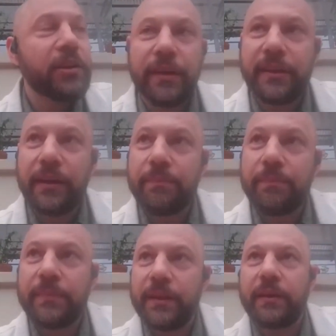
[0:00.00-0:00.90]
Thank you,
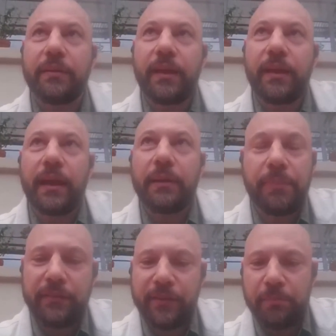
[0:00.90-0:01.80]
Aida. I
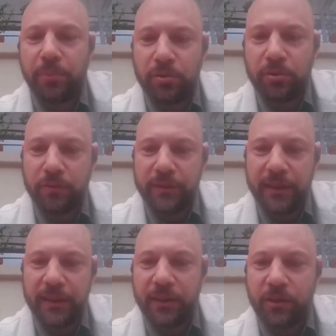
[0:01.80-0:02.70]
believe both of
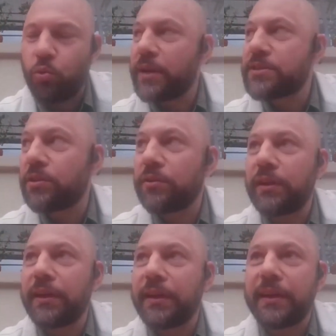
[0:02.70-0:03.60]
the
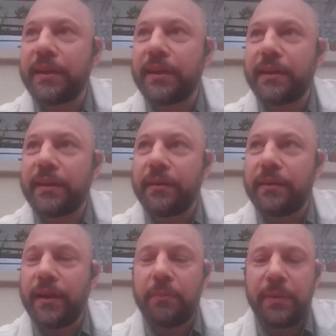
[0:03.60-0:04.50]
questions
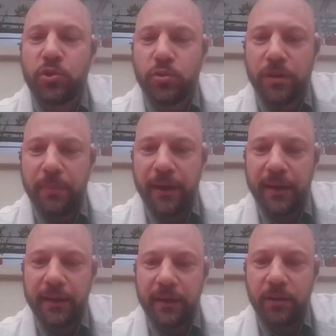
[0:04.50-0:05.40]
can be answered
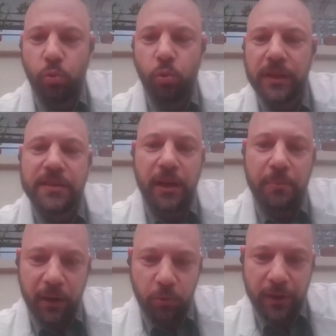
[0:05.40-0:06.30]
by what is
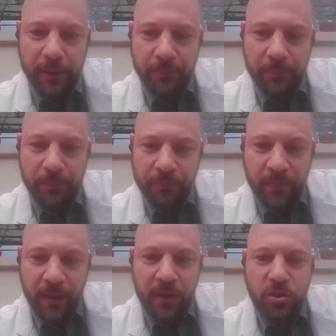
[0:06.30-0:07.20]
their power?
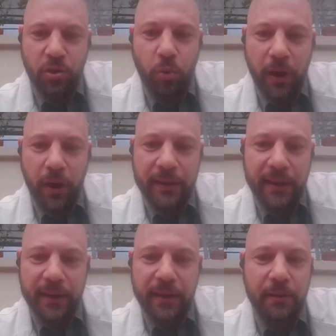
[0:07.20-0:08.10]
So why
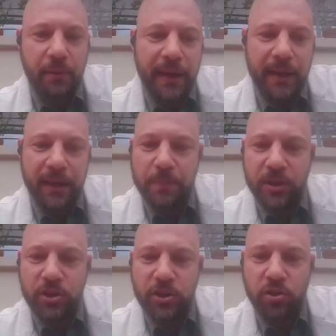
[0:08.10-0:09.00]
they make an
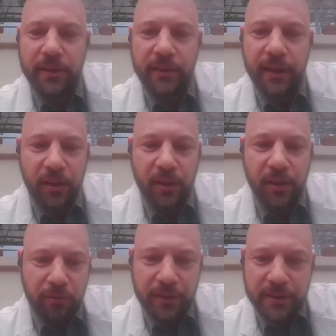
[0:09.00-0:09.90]
inspection in their
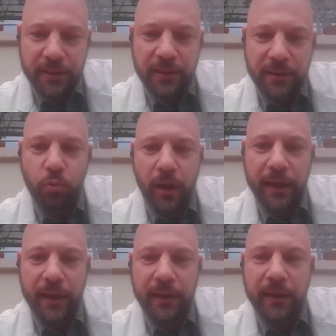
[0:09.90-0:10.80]
office,
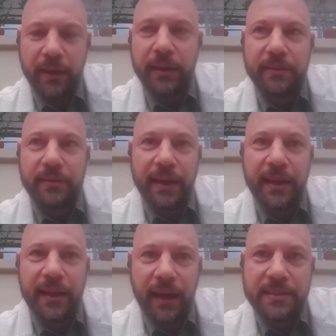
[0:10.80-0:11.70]
why they
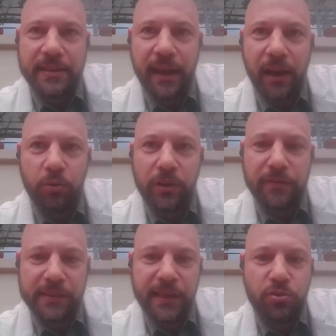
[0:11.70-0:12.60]
can ask how
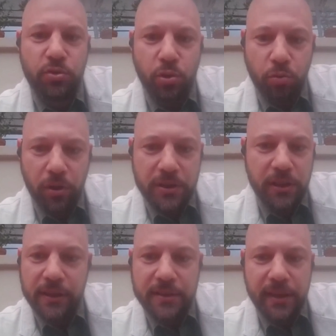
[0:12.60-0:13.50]
the infrastructure
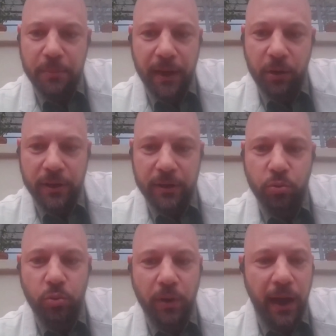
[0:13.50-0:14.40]
works, is their power
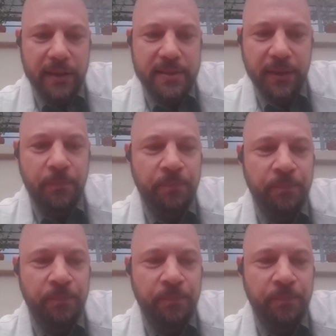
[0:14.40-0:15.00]
to ask